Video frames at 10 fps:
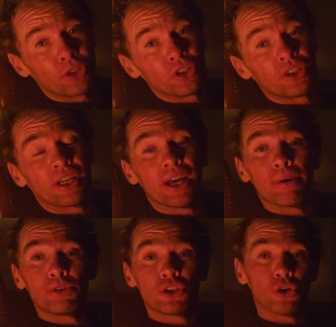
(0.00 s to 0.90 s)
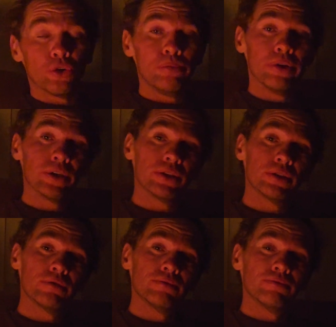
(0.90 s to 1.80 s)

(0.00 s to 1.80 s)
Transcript: You could say I'm salubrious.